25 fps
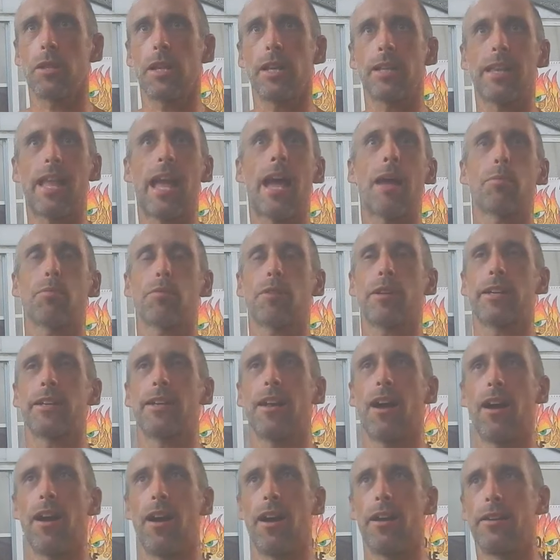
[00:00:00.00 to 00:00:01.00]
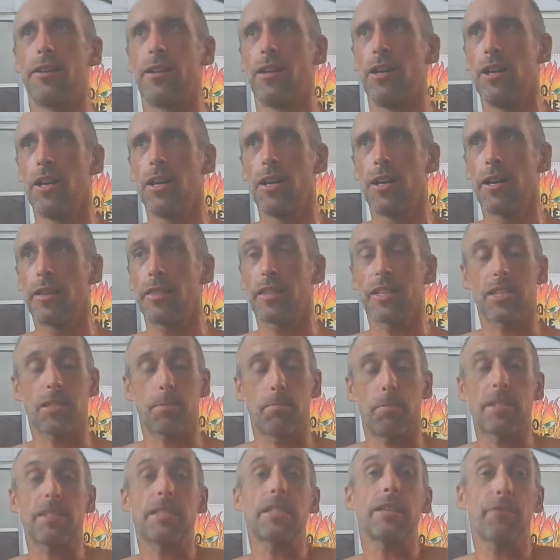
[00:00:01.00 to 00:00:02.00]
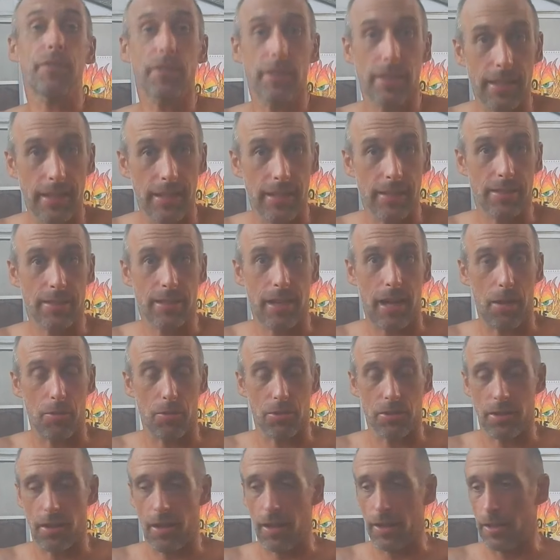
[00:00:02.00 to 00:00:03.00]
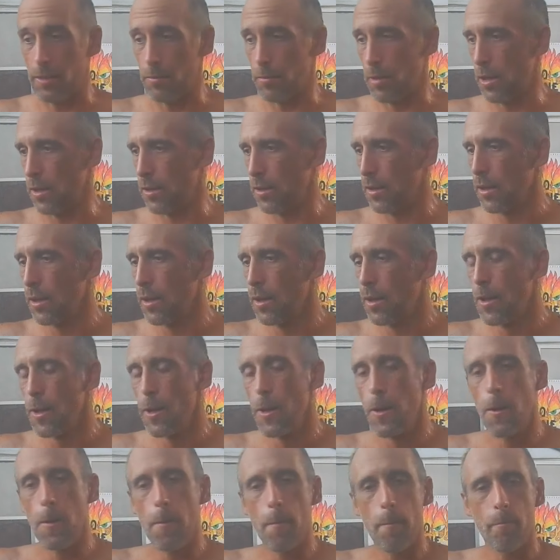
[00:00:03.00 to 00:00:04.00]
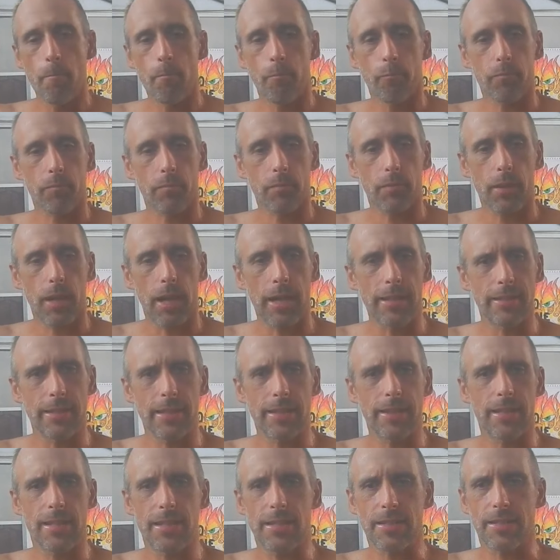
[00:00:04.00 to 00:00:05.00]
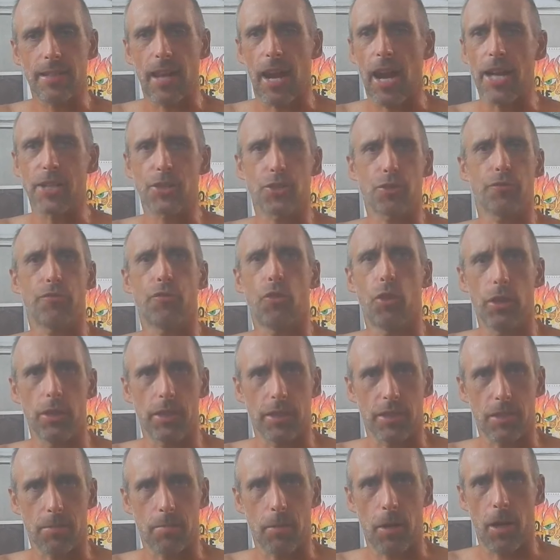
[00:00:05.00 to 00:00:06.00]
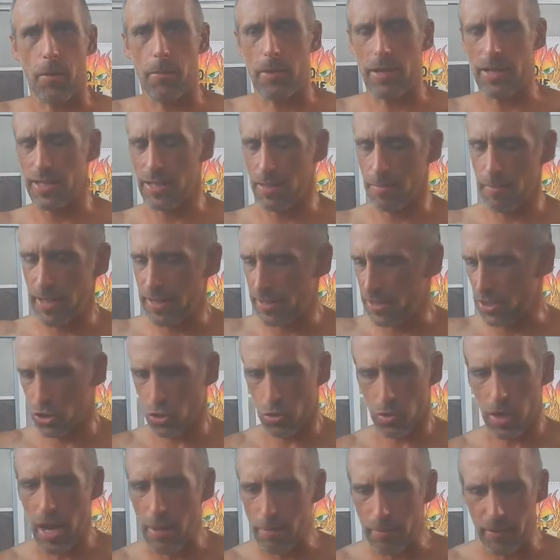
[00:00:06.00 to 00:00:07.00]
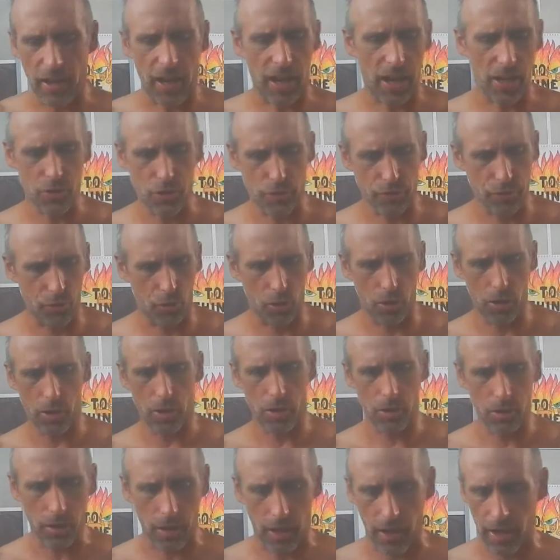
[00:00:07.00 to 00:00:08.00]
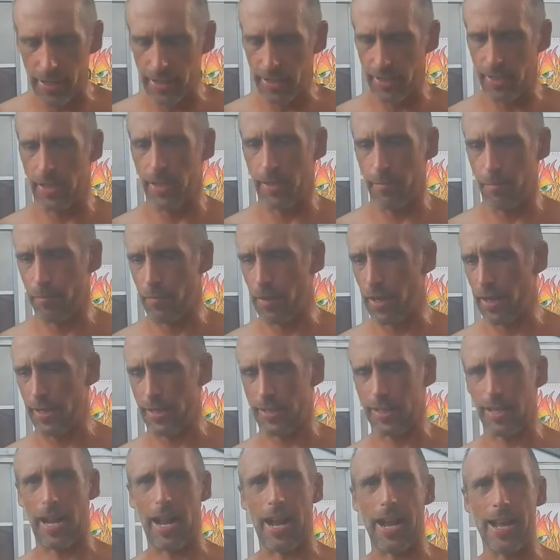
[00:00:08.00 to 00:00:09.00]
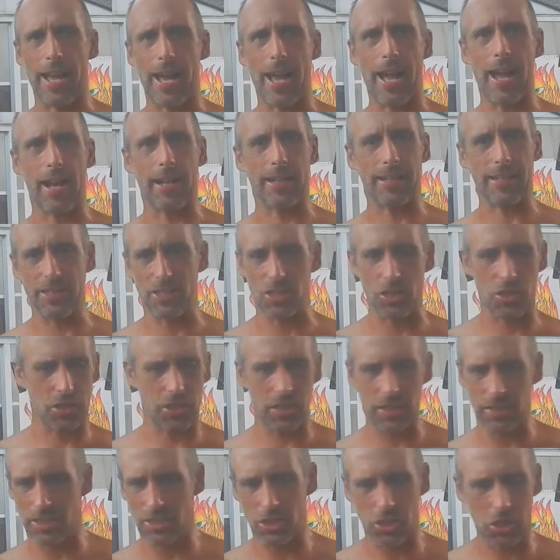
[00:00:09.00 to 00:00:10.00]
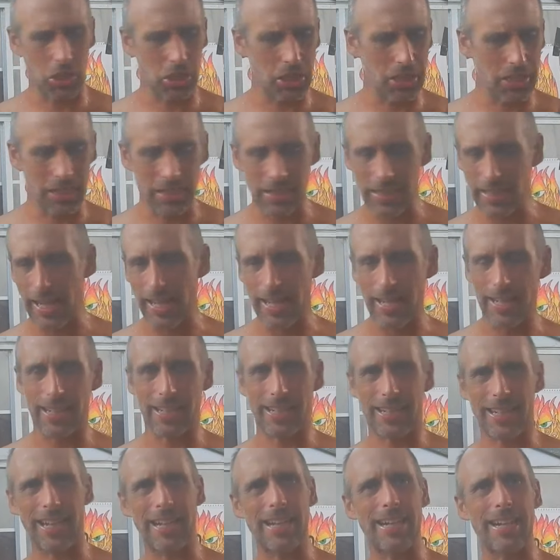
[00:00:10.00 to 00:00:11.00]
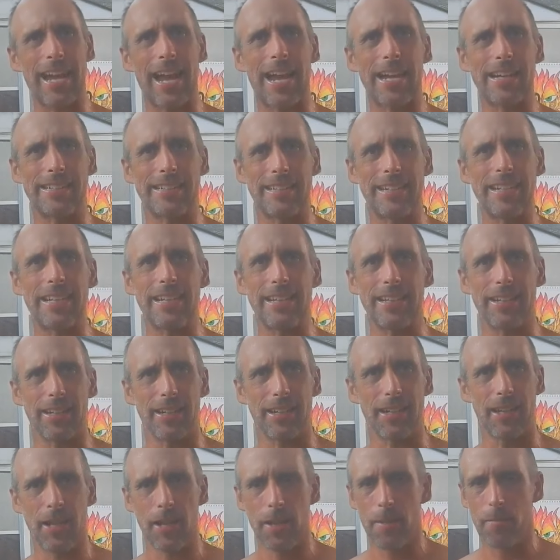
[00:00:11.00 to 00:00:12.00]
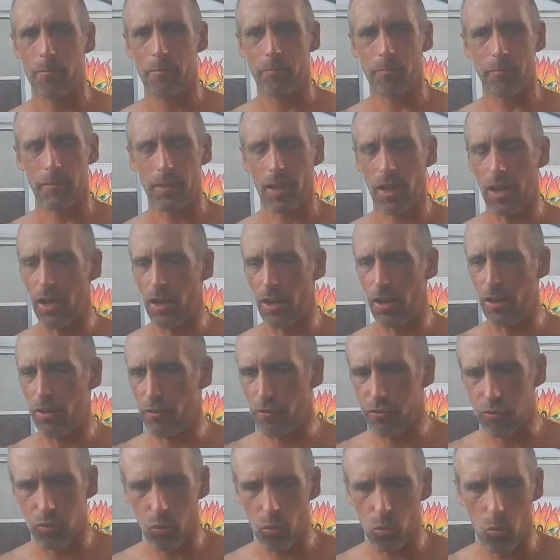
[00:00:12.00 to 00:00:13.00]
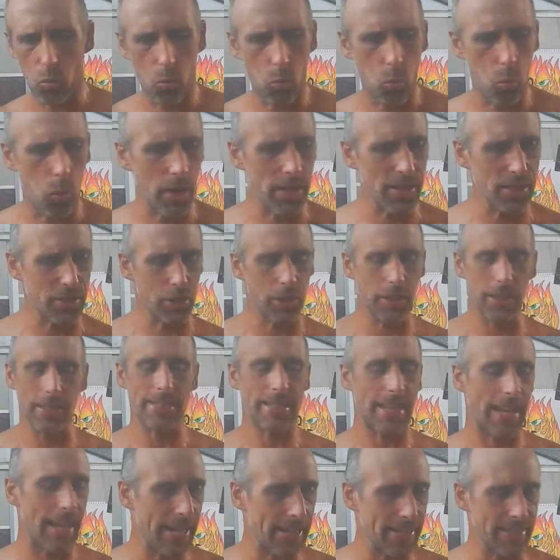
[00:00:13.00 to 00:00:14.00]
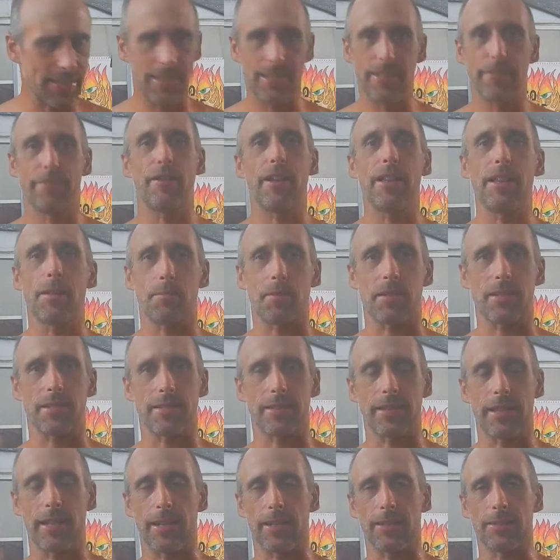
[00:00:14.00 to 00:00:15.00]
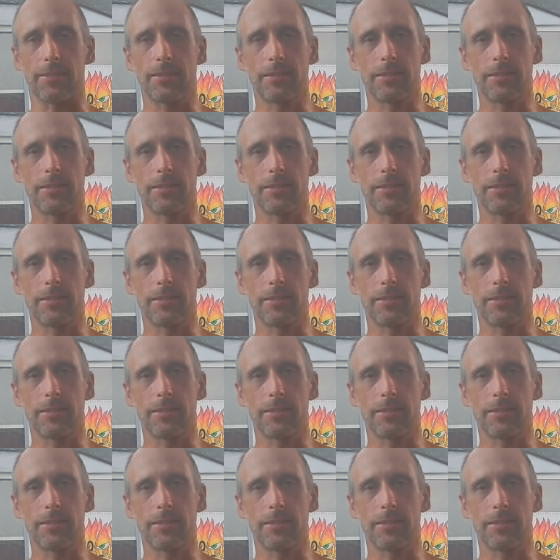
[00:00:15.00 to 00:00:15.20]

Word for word: elaborate on the specific thing this guy was talking about, I did this hydrofoil experiment. I just made this crappy hydrofoil on a on a kayak, and just to just to get a, get an idea of what it's going to take to develop this thing.